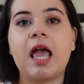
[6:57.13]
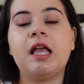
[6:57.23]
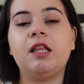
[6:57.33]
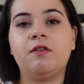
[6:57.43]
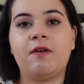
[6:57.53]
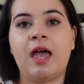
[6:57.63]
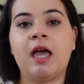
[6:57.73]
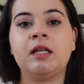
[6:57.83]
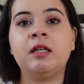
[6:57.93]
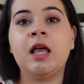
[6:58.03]
and
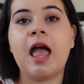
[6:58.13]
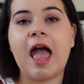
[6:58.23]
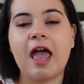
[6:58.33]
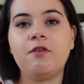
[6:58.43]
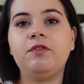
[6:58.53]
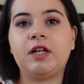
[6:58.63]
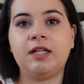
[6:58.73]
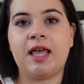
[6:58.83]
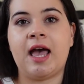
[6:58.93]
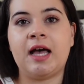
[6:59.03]
then
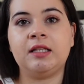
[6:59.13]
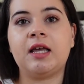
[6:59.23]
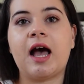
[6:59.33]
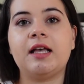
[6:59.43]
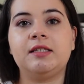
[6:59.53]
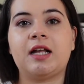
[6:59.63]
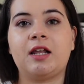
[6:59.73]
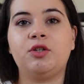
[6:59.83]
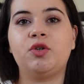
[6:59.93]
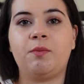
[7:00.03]
after that, I
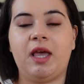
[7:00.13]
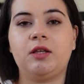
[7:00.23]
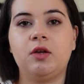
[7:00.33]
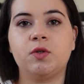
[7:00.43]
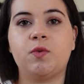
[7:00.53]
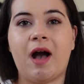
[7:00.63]
started to make those